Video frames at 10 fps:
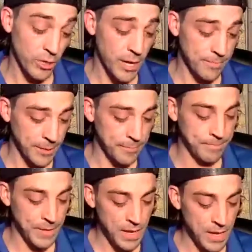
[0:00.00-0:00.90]
true that.
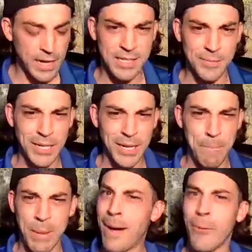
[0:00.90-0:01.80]
Yep. And he seems like
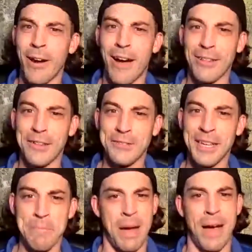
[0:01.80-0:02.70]
a bomber now. He loves to hit